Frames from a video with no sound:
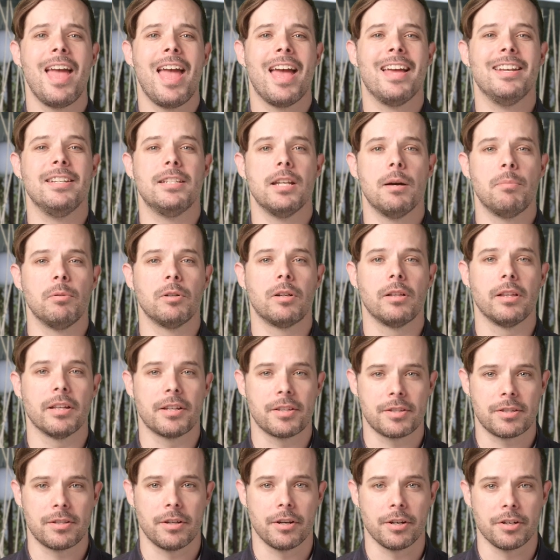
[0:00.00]
and DoubleClick
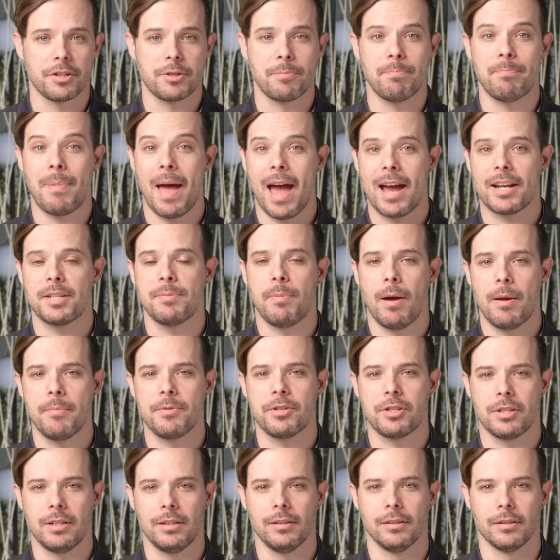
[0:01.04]
Search backed by
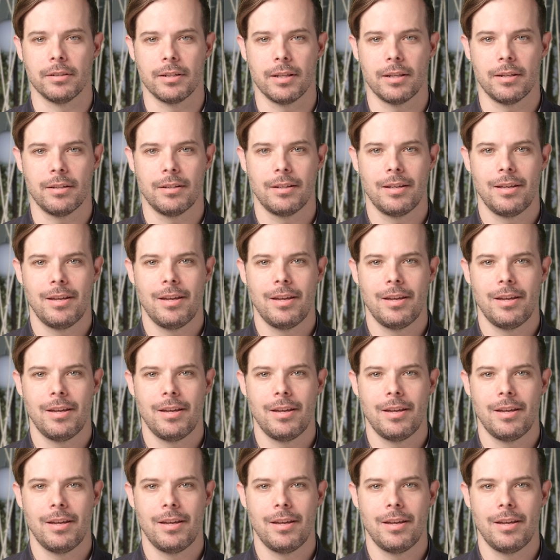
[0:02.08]
machine learning.